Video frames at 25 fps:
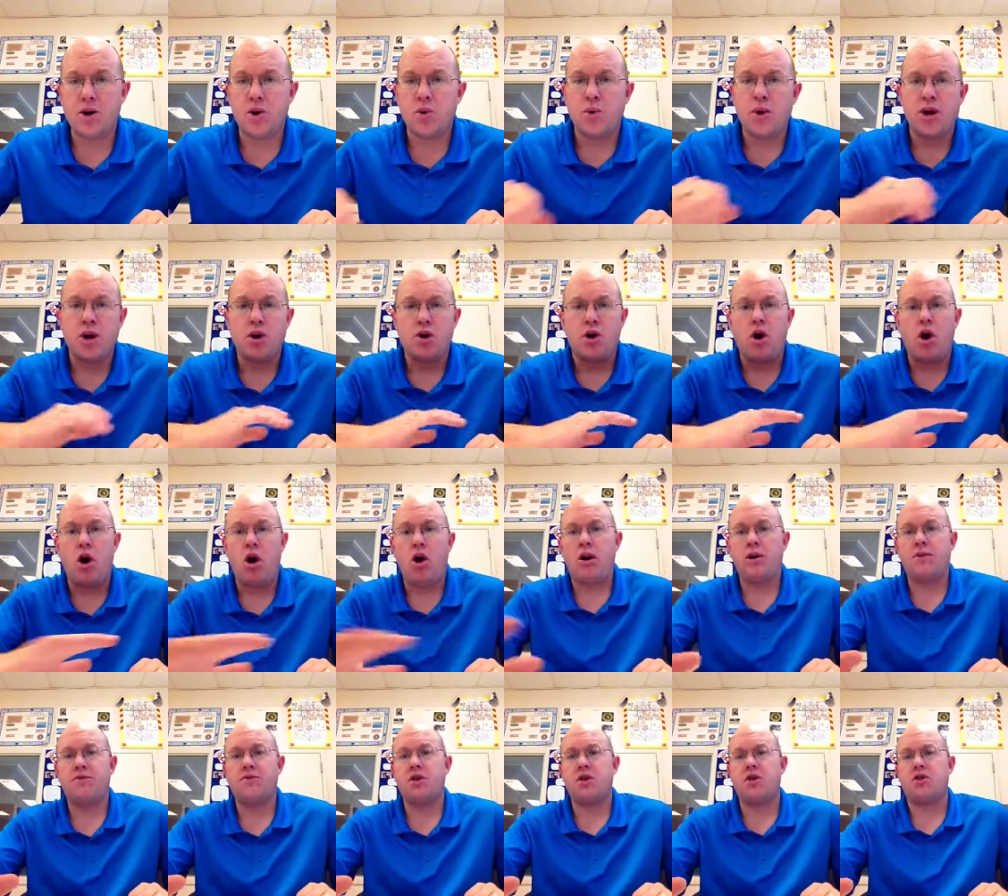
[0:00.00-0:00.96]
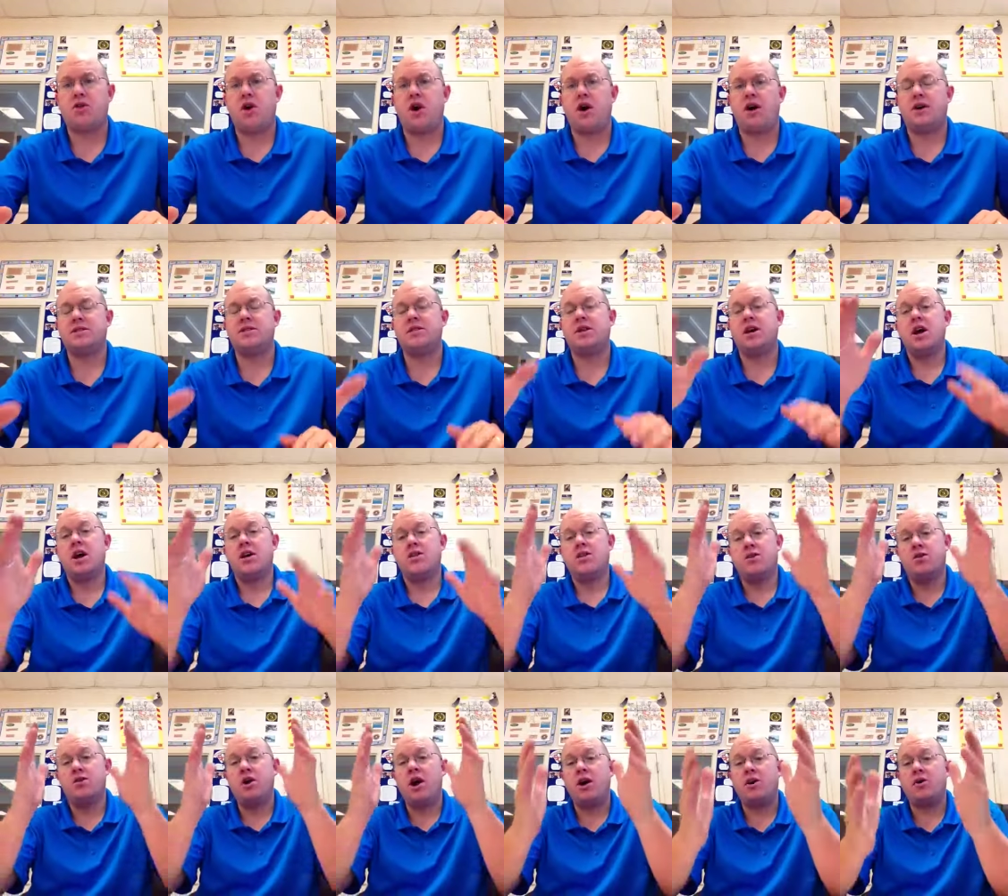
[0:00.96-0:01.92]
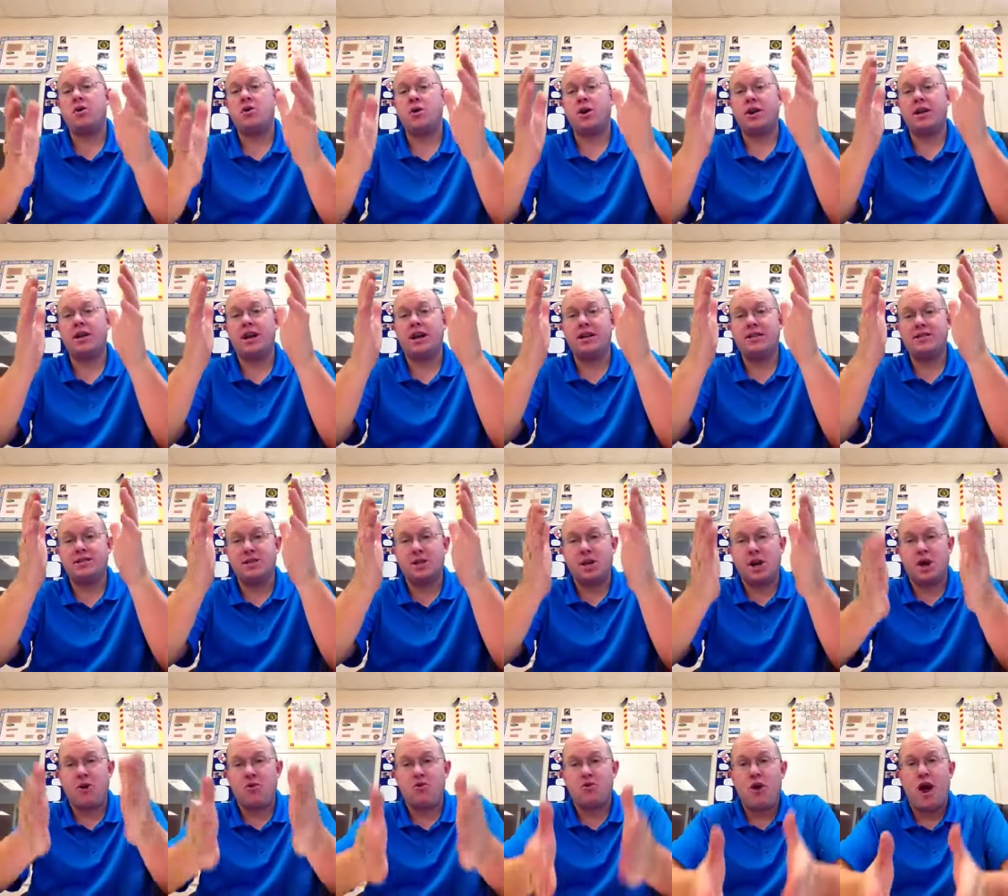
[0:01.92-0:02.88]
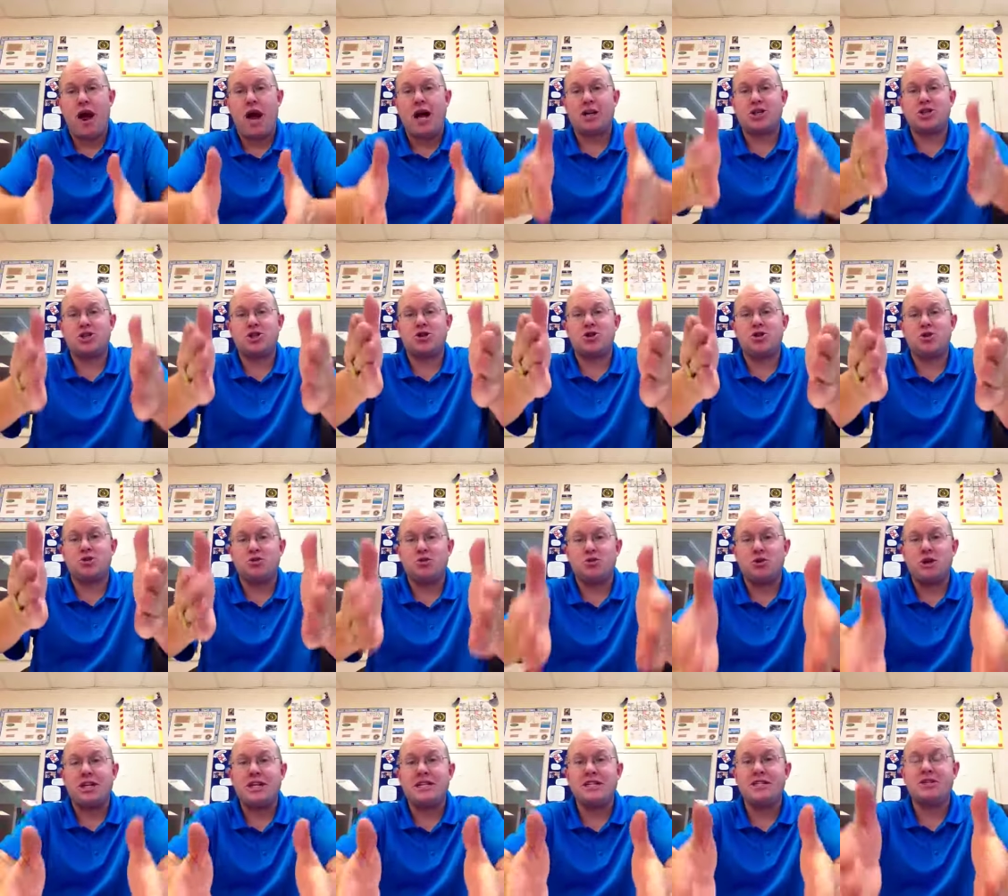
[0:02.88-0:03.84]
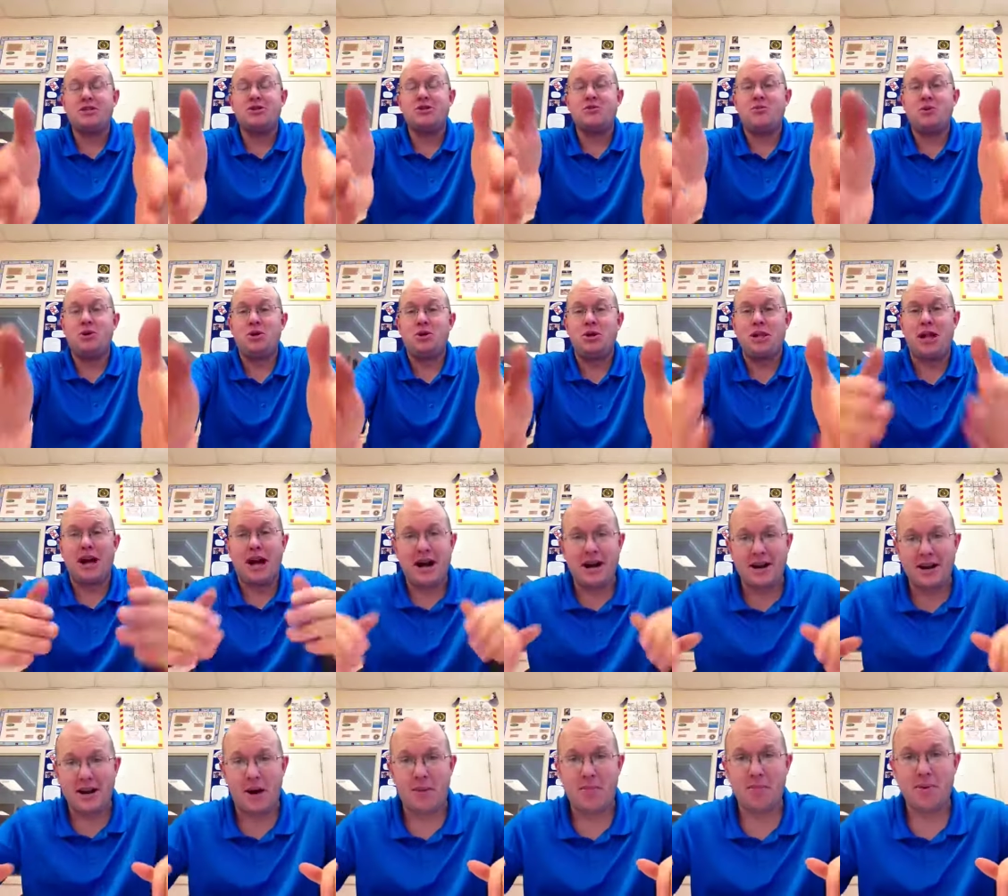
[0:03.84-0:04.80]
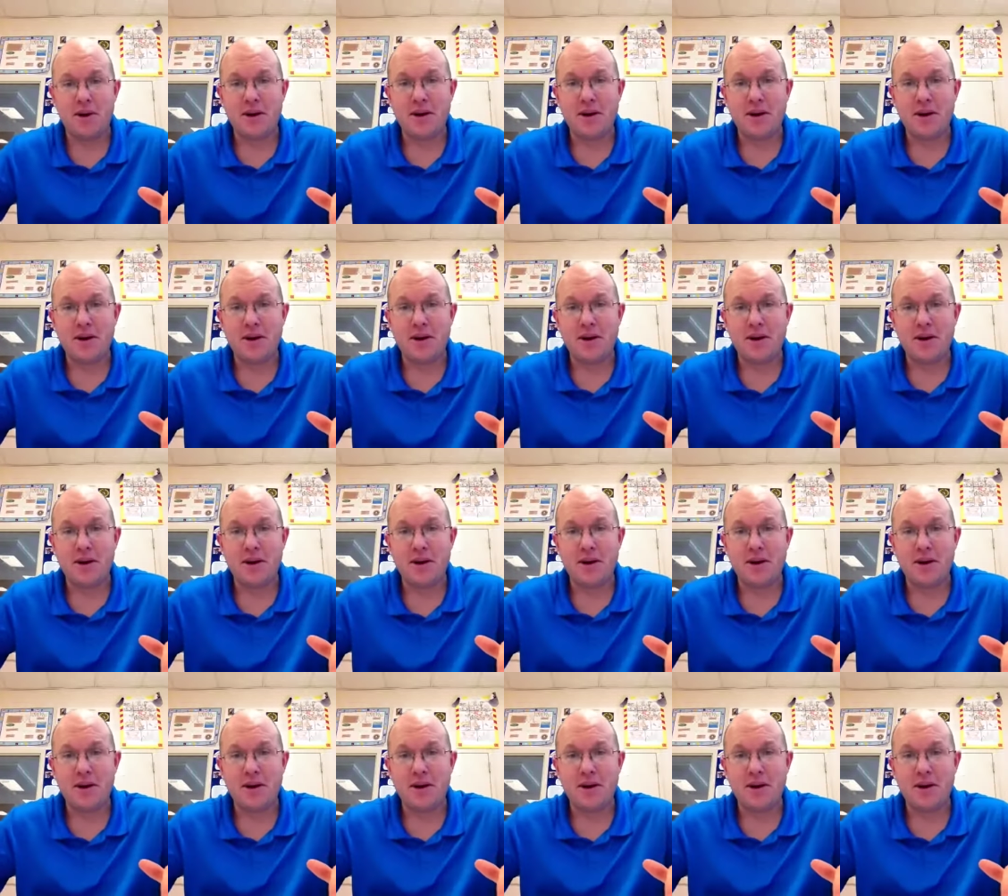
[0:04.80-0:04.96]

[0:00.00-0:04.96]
You hear all of the thoughts, they're not organized in a rational, reasonable lineup.